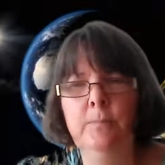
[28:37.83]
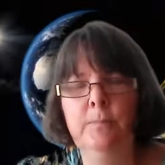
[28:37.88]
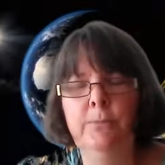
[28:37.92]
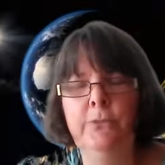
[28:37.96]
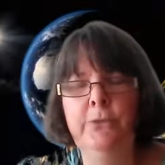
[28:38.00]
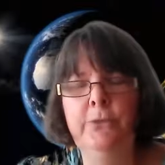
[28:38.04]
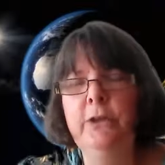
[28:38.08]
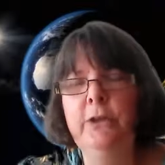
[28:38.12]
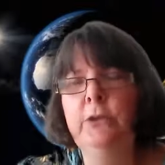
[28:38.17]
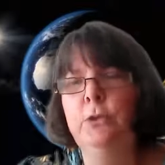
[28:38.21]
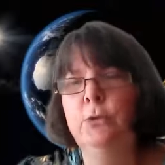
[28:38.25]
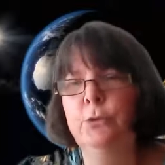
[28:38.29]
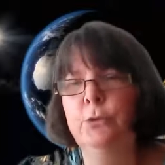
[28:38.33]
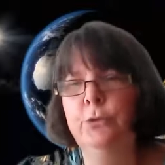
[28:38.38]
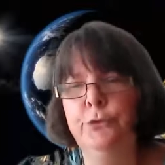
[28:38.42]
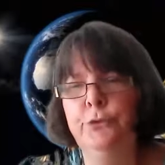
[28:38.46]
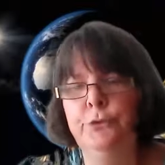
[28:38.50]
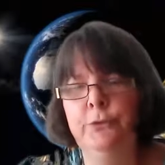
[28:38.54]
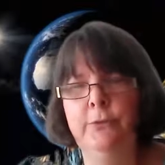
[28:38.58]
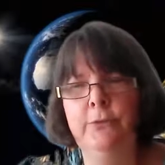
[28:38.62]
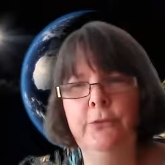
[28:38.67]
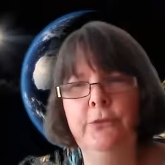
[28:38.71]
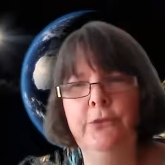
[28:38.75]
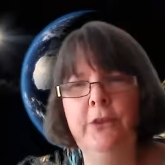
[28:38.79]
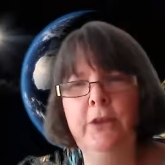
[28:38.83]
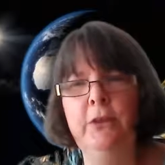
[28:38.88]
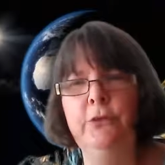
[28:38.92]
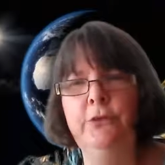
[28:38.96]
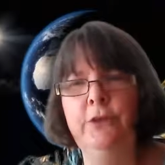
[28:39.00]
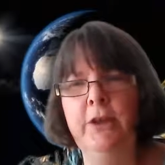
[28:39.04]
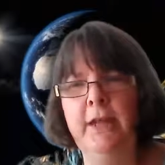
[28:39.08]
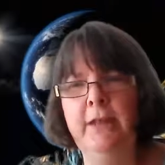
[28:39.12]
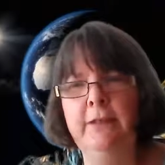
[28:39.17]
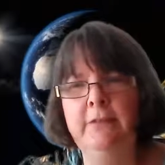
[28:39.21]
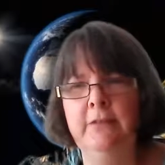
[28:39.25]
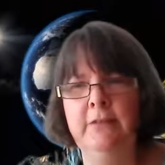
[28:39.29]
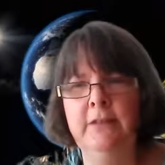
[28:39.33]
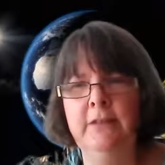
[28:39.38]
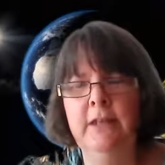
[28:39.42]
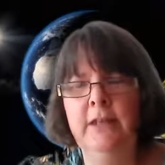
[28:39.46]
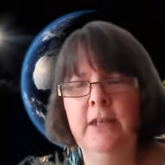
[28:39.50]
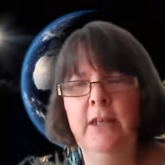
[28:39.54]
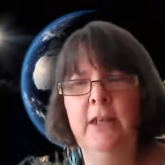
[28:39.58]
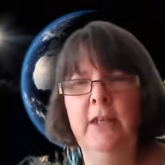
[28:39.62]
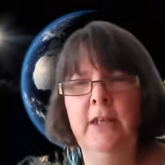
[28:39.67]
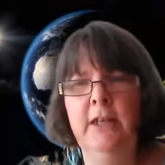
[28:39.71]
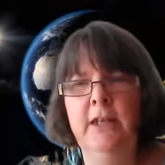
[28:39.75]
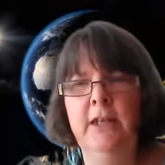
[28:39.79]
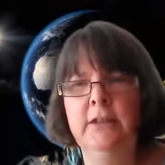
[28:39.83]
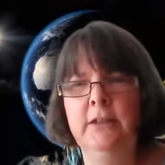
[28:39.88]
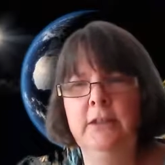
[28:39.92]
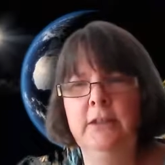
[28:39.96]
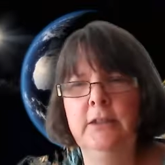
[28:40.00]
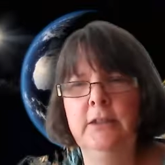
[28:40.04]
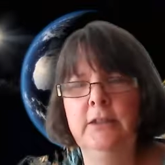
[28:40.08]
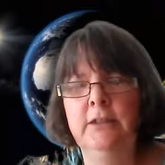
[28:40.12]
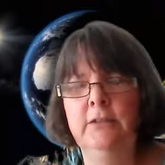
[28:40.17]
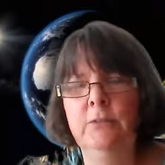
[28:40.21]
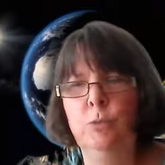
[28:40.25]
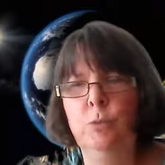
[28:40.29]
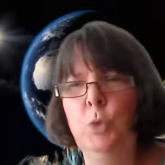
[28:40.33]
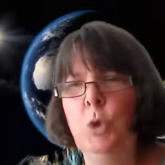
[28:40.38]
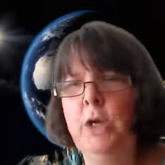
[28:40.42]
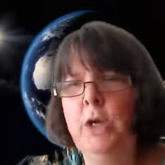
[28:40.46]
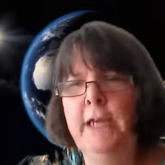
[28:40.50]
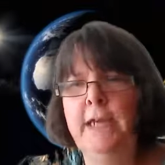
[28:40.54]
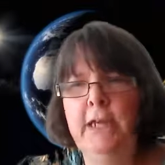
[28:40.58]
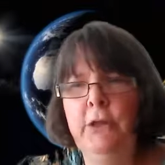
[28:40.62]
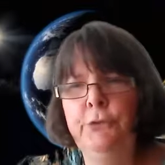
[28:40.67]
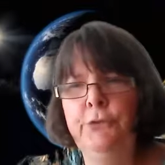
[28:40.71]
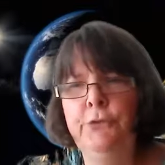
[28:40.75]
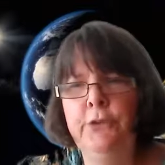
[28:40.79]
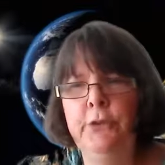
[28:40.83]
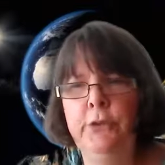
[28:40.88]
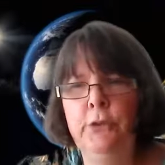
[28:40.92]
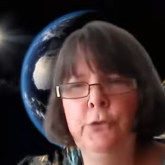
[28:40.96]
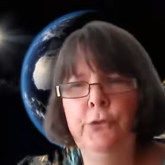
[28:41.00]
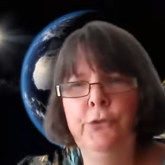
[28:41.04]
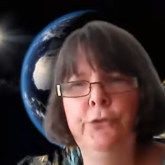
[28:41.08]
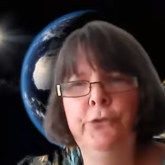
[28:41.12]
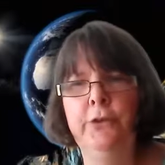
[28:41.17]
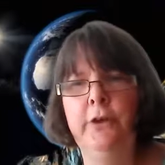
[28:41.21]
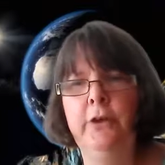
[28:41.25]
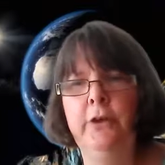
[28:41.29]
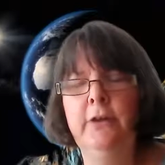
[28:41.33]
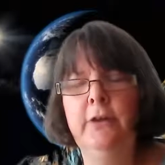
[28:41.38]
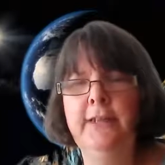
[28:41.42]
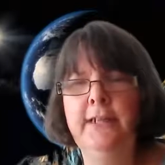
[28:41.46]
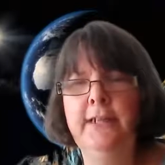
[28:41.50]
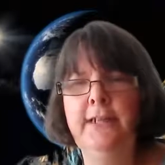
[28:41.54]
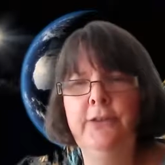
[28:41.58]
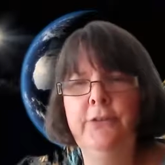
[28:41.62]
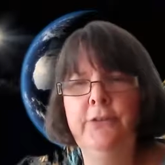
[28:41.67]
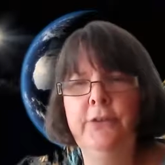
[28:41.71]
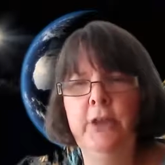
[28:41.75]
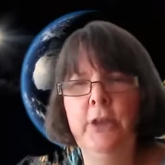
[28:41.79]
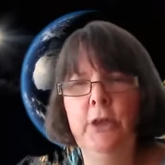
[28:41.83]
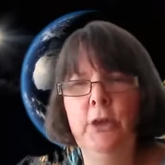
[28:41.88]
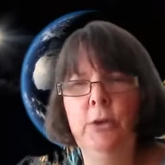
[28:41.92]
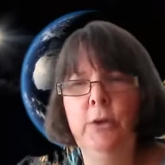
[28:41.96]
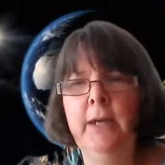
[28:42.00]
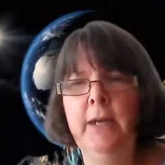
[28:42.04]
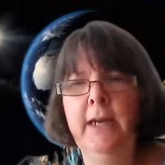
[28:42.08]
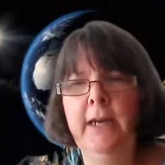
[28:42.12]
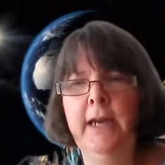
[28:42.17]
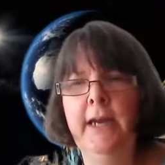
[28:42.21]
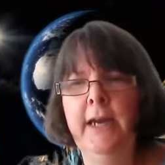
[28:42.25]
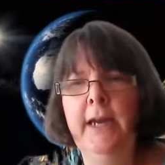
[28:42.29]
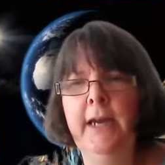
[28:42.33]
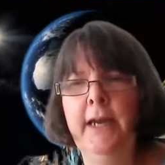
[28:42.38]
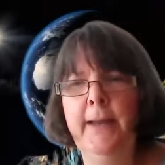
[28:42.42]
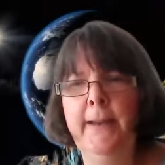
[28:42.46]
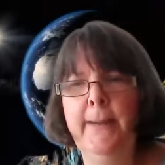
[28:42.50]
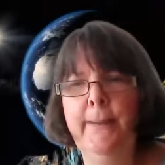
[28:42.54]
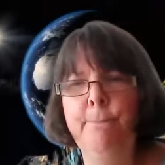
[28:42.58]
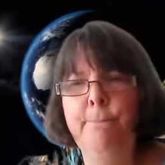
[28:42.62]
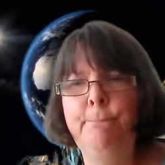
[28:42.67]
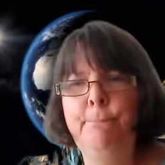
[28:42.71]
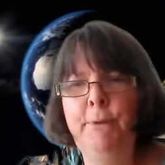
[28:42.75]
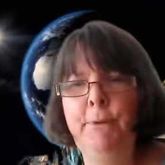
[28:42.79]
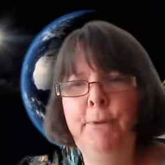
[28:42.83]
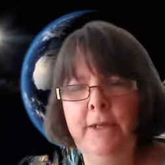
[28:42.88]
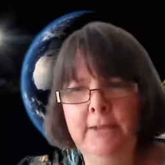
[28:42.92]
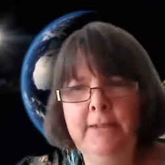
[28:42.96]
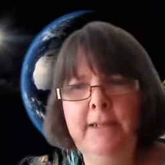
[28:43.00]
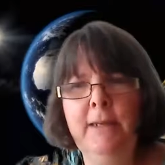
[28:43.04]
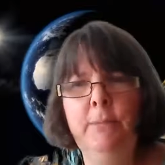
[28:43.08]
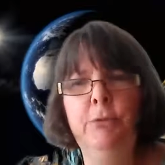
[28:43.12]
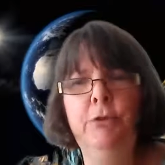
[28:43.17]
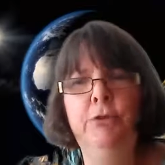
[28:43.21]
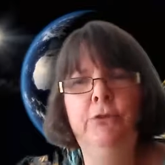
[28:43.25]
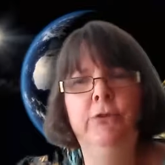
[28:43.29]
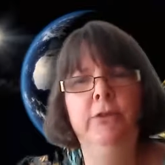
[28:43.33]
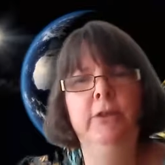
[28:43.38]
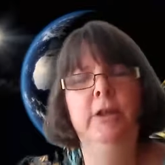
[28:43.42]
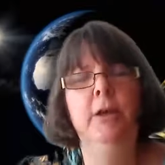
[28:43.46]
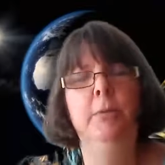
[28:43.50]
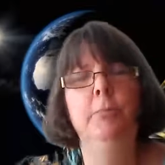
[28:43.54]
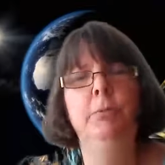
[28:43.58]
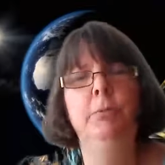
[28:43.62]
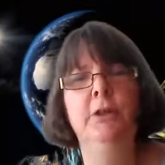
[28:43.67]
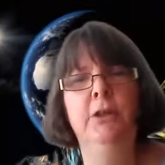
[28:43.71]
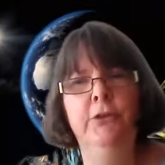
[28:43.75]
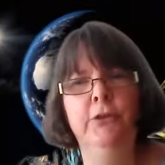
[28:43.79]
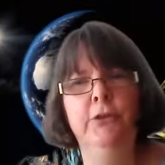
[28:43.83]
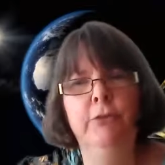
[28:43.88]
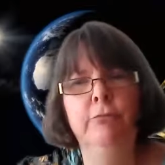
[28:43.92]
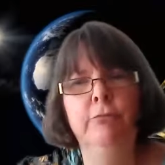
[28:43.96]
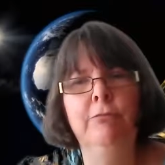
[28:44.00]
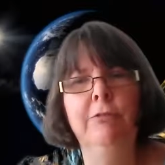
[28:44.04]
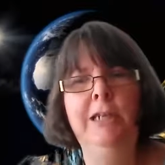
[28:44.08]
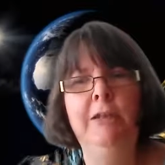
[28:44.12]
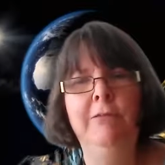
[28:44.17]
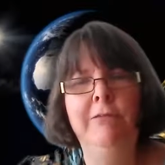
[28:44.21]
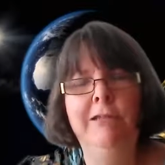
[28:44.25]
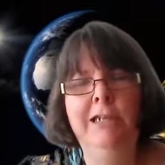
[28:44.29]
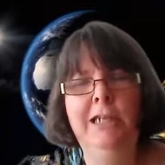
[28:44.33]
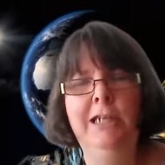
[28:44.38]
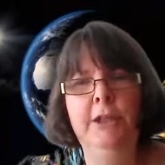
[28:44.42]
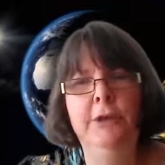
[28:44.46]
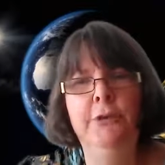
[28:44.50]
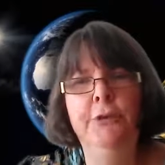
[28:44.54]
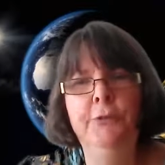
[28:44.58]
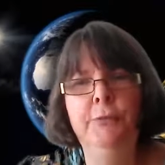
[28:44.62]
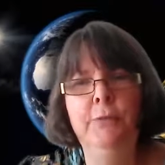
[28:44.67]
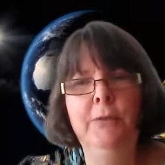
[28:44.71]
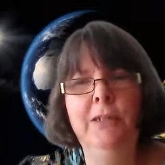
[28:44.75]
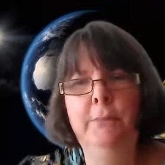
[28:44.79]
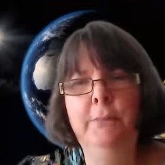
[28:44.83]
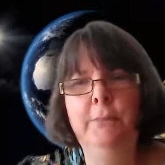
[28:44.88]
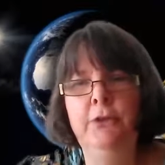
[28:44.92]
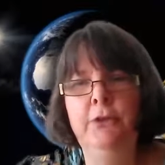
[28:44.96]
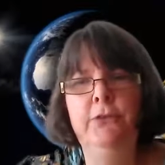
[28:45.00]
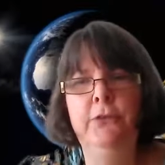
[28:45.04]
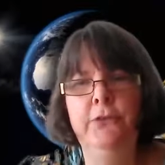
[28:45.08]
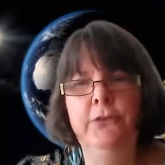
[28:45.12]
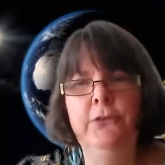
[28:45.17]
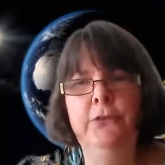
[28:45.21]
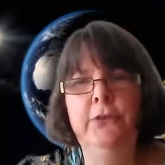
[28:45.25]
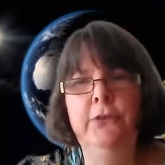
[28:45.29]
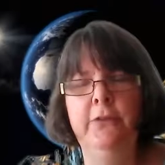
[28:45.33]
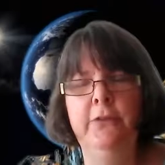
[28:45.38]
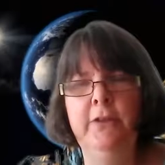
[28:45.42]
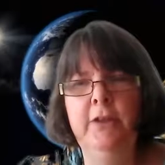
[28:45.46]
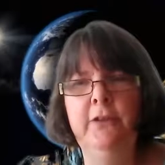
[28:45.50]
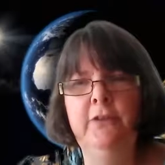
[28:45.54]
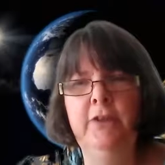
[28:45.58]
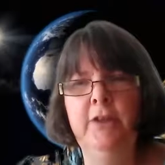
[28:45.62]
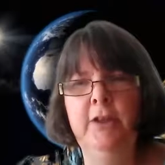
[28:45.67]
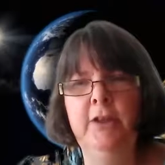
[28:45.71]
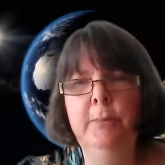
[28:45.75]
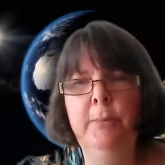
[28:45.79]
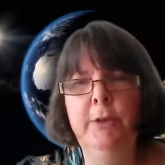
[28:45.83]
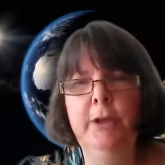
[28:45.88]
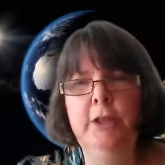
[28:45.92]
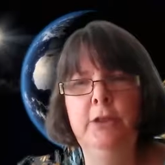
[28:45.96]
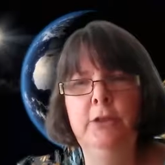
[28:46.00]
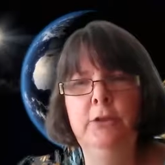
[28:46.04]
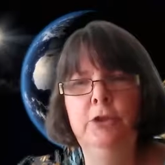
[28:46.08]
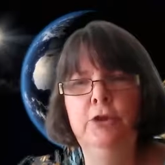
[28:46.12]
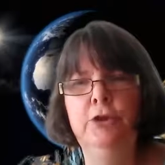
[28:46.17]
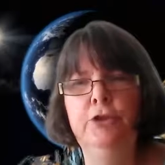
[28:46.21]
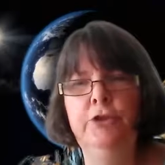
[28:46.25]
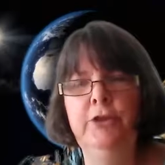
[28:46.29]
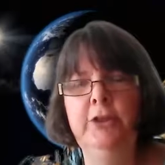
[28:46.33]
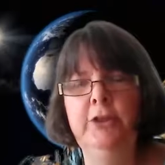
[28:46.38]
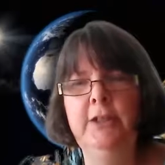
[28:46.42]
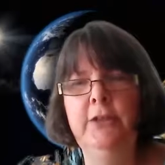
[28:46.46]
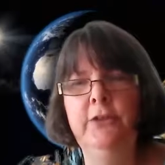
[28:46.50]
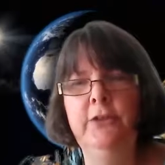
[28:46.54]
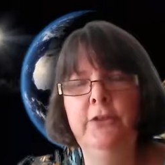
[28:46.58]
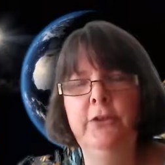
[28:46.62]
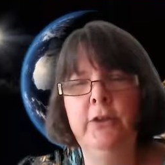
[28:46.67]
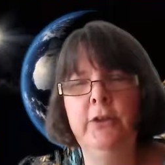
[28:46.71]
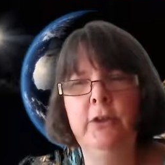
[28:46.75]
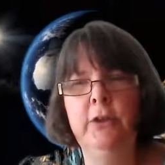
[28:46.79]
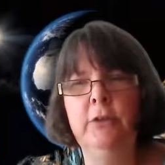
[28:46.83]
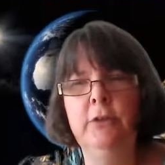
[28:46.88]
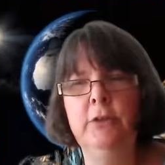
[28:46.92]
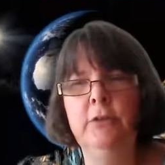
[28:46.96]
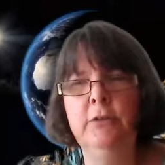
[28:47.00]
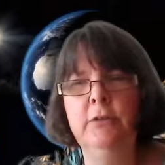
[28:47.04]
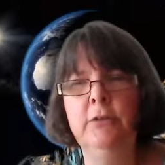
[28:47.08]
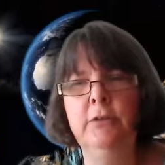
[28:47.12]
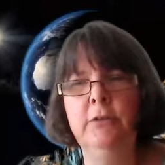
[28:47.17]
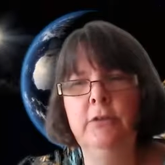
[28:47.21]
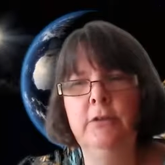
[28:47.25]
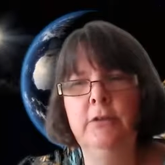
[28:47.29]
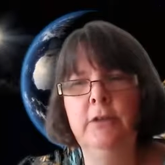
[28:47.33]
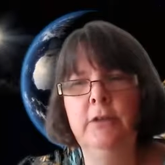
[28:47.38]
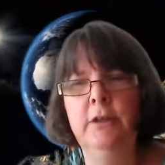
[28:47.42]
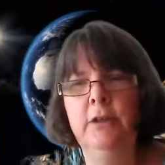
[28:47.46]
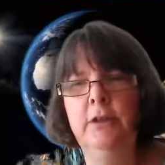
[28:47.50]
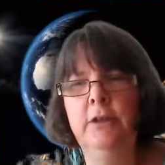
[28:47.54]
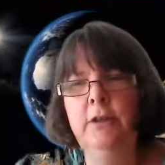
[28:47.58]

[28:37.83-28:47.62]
cells and cell death and why our cells die. So biochemistry companies are really, really useful. I mentioned synthetic biology, so you can,